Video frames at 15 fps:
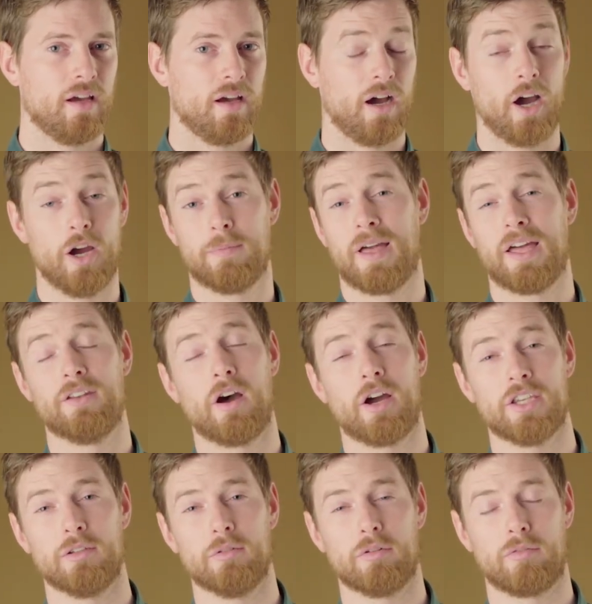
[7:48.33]
I hope that
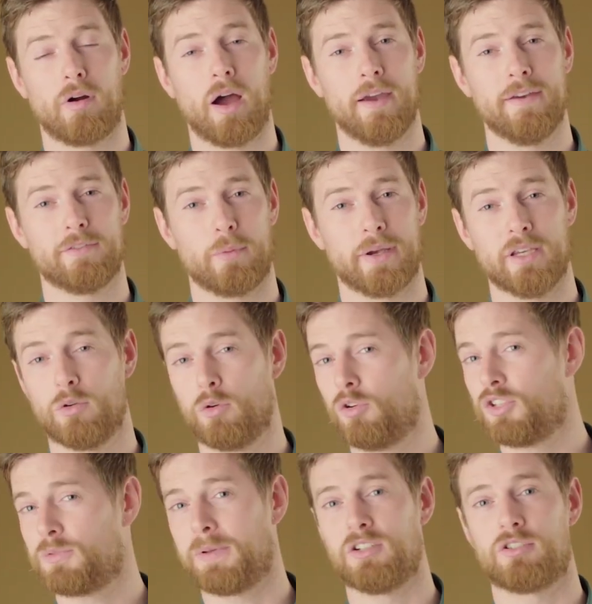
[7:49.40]
night you arrived where you'd
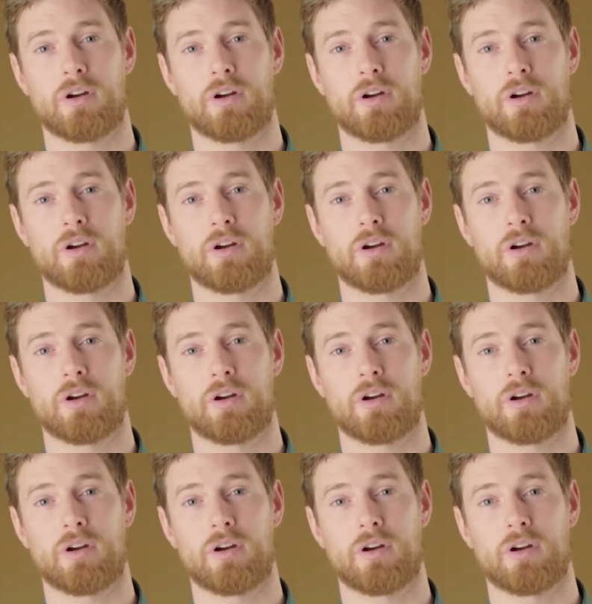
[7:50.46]
always been